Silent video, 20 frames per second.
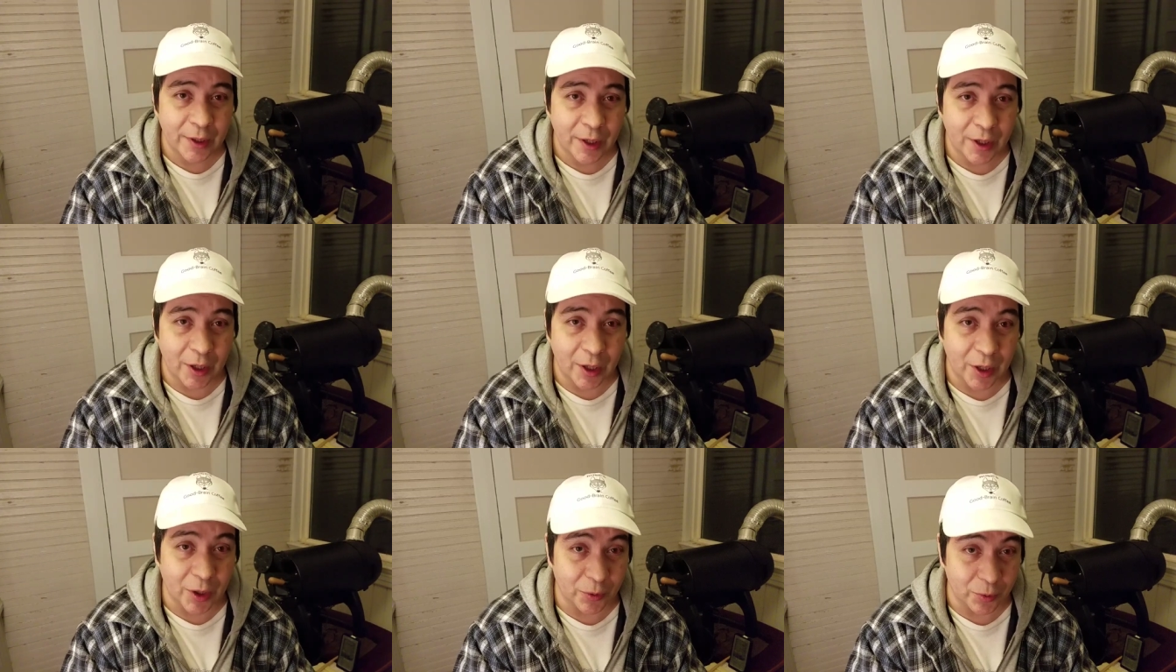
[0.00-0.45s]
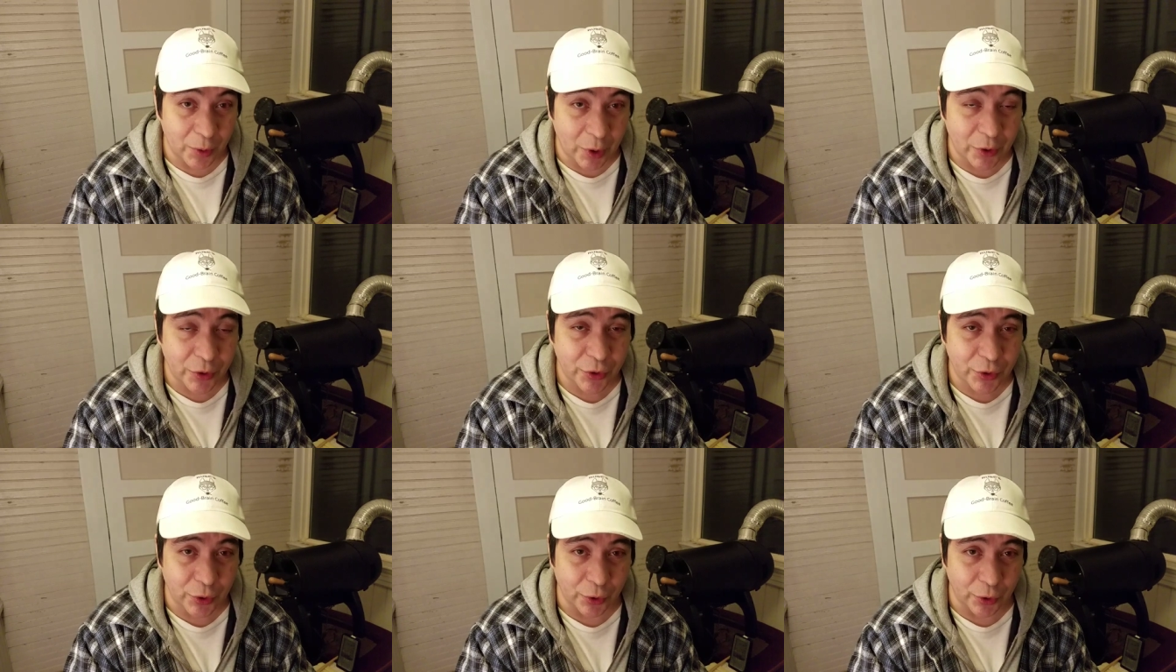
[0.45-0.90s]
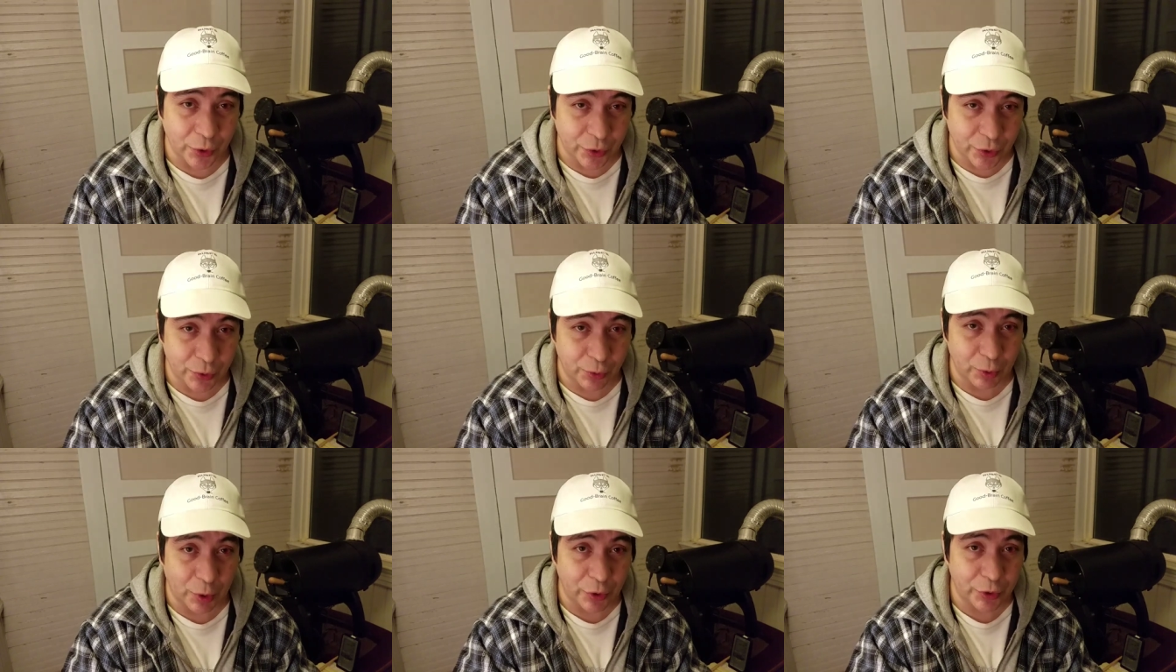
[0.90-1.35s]
uh,
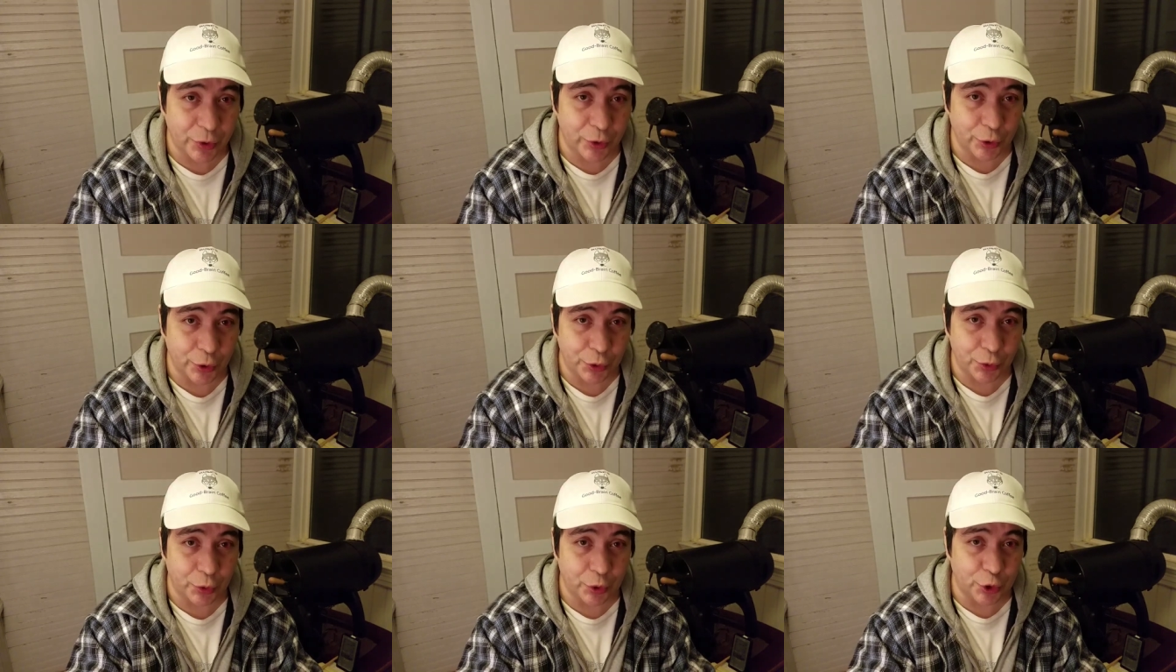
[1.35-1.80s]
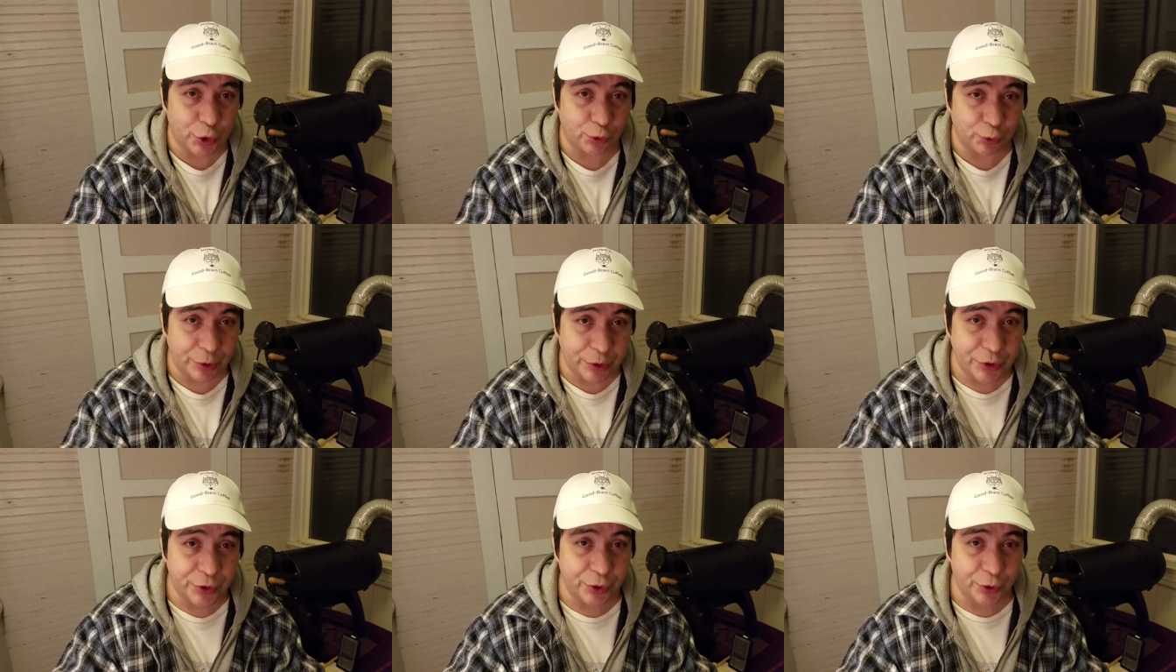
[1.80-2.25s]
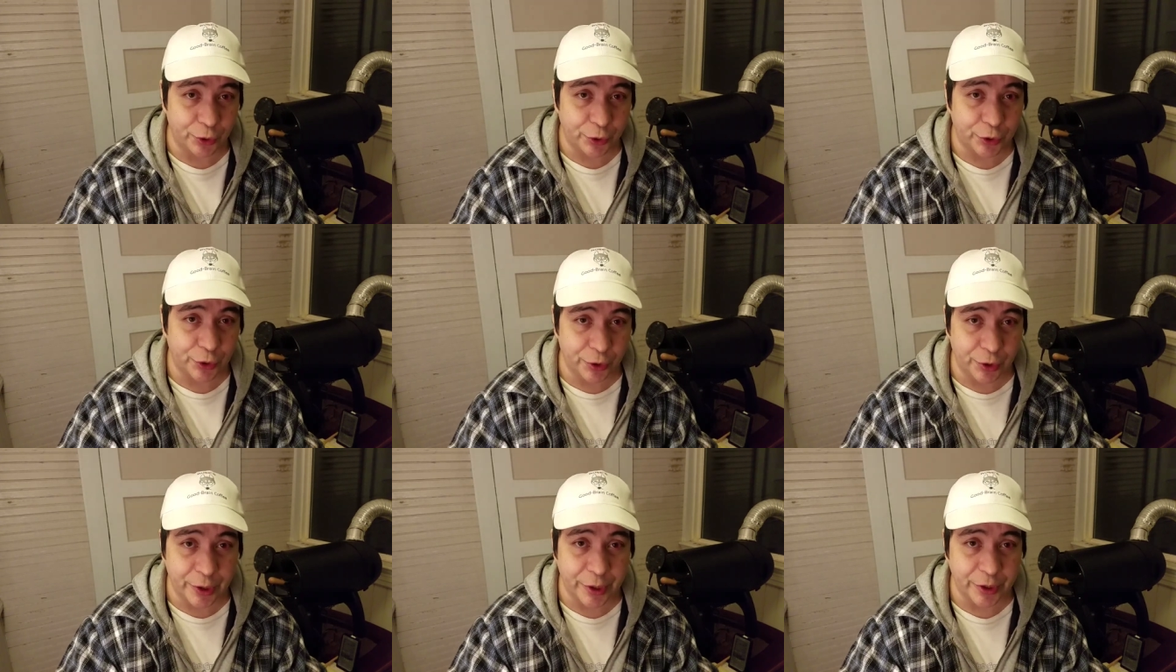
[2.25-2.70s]
roasters, roasters which
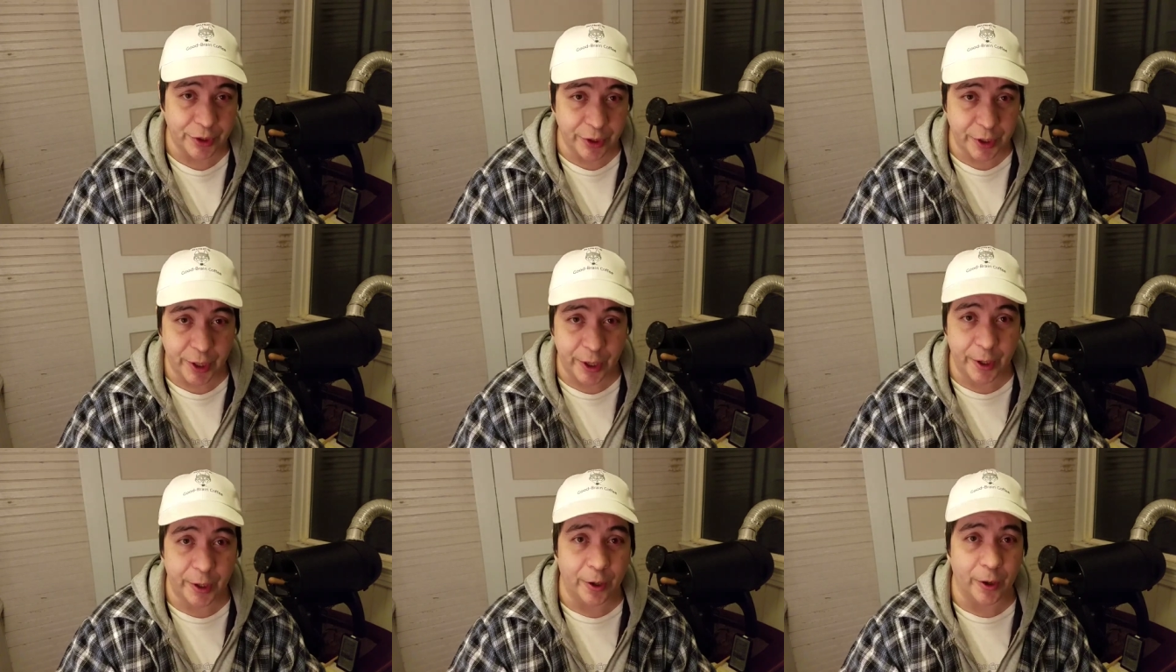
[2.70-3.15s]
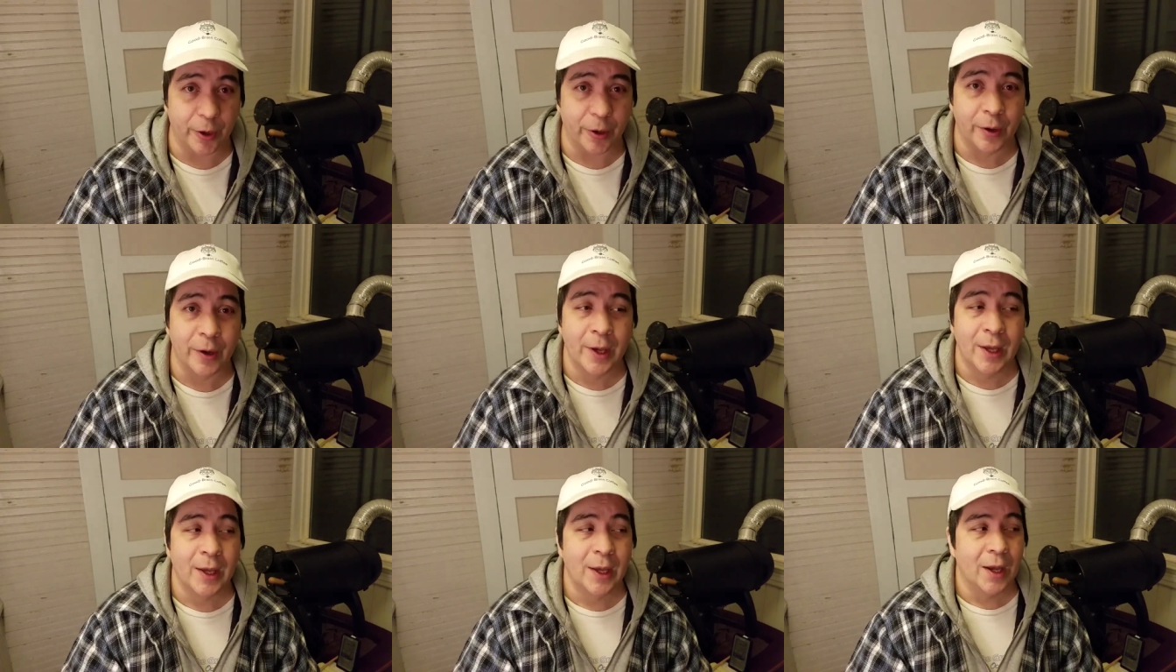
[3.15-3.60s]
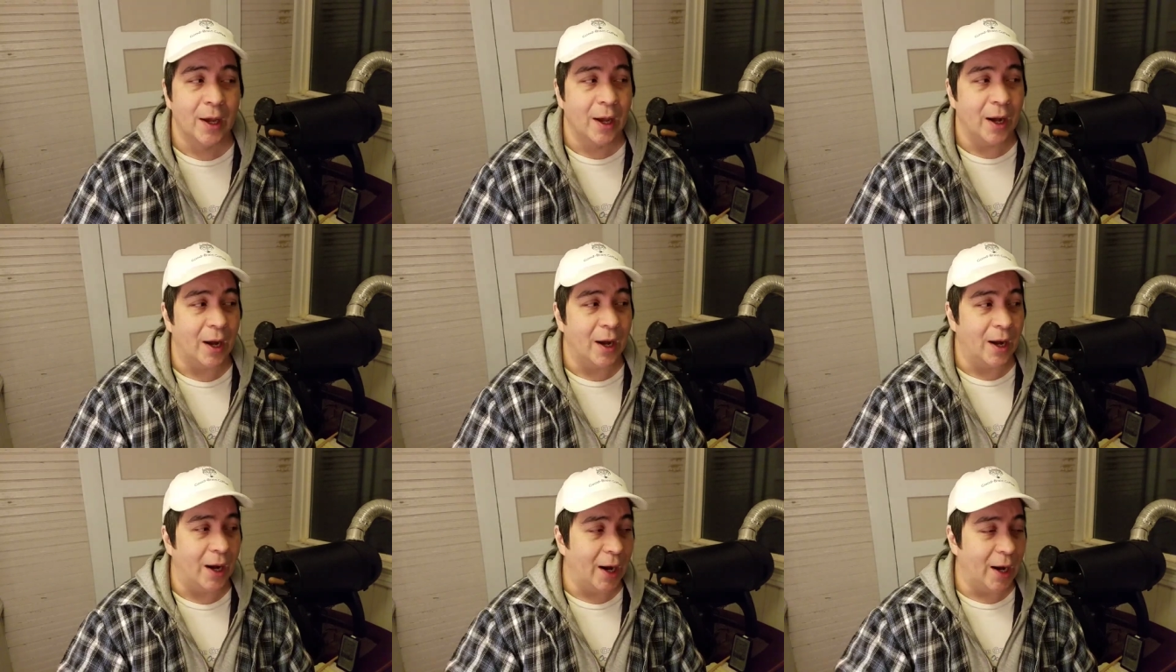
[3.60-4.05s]
recirculate the air,
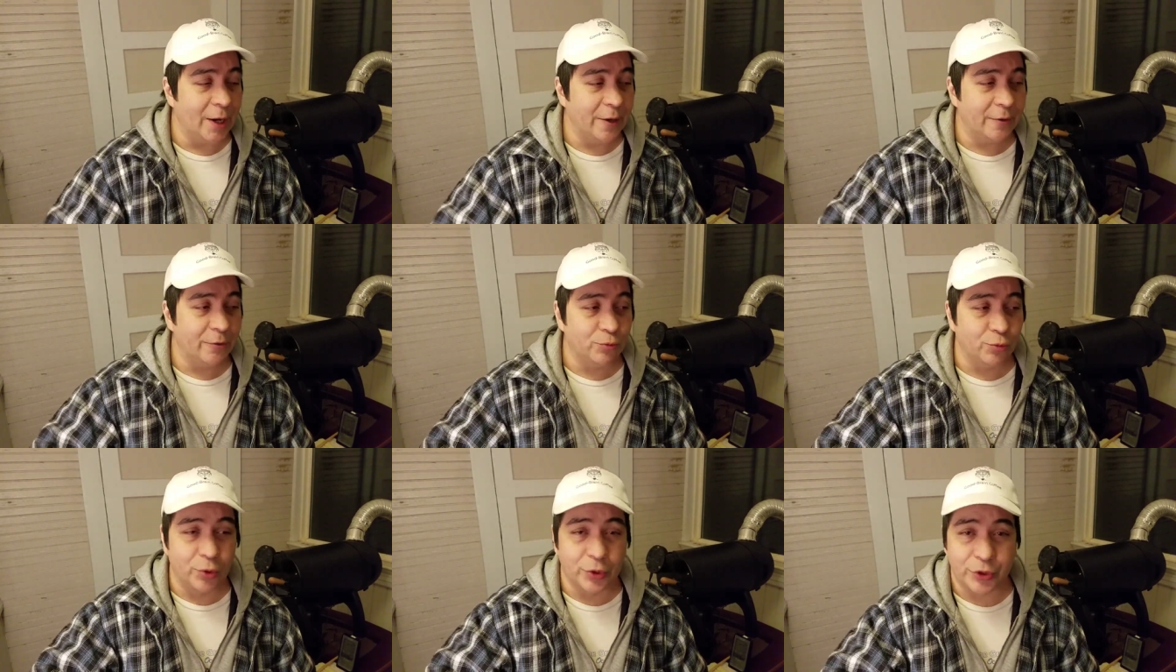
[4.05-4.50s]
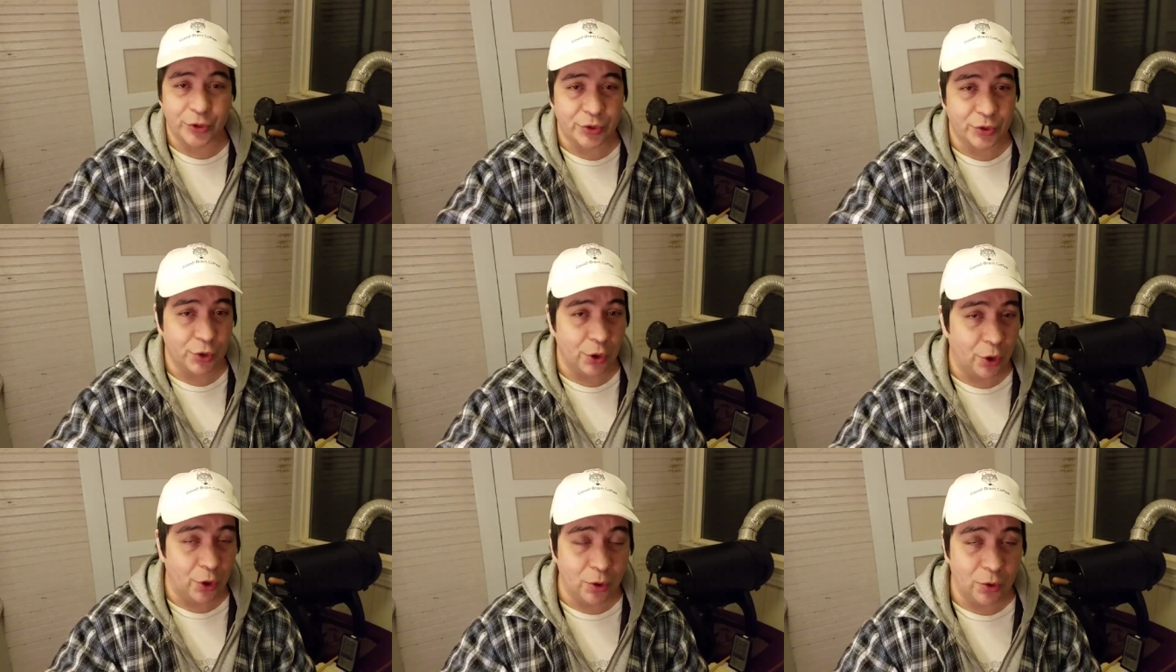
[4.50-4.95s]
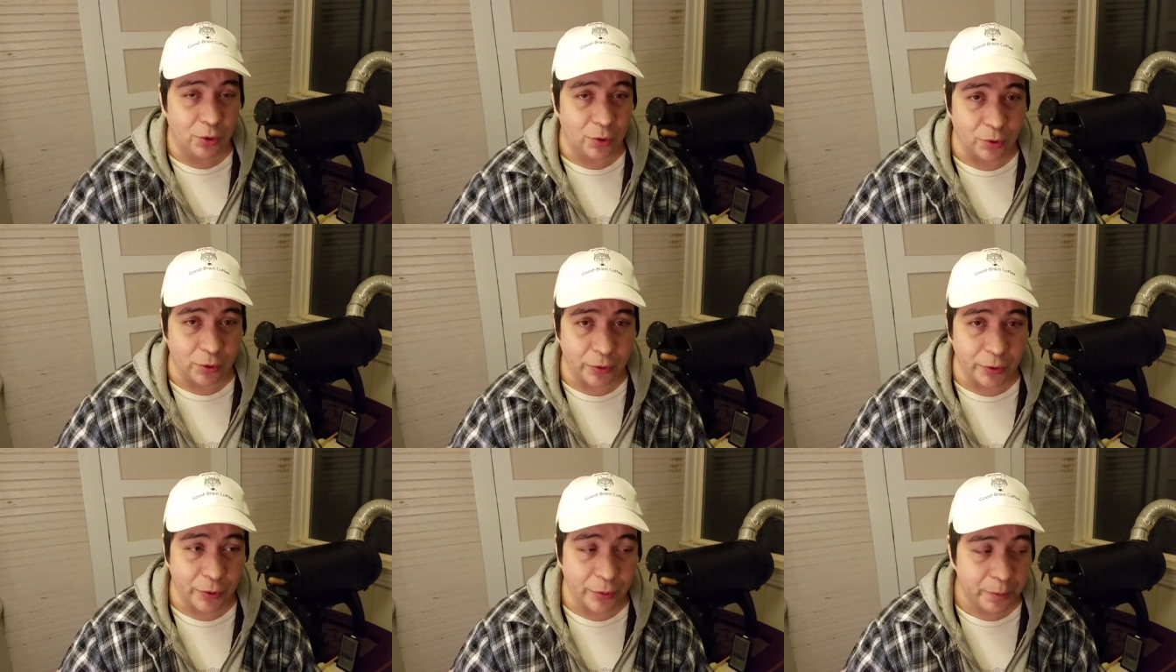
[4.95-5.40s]
I was
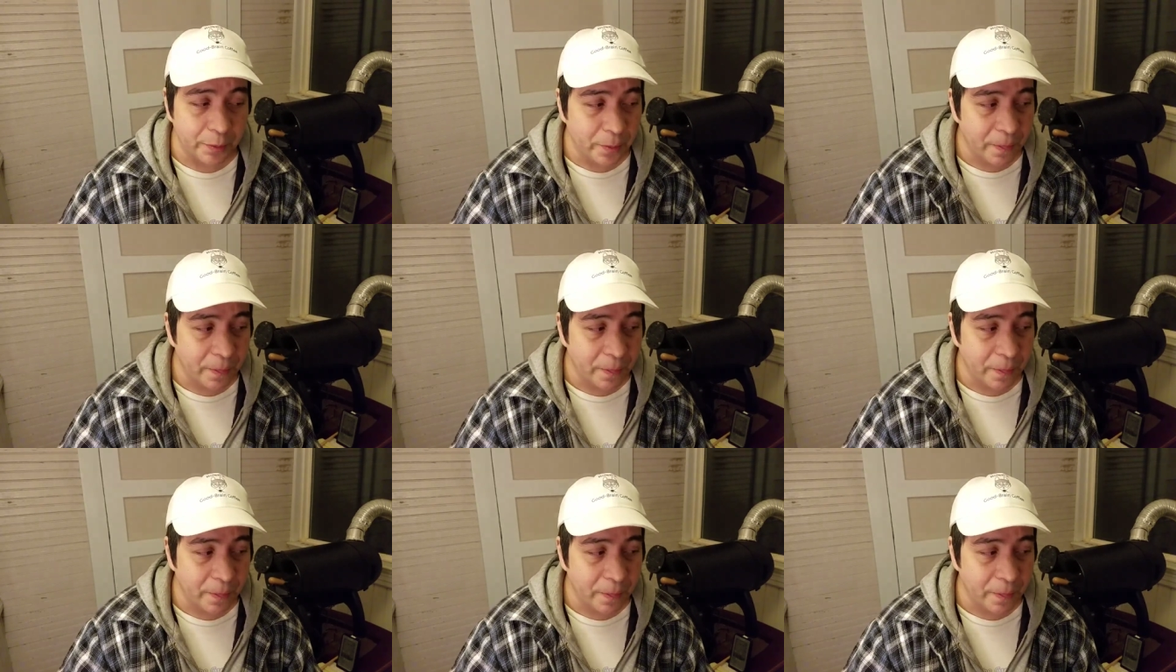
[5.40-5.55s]
told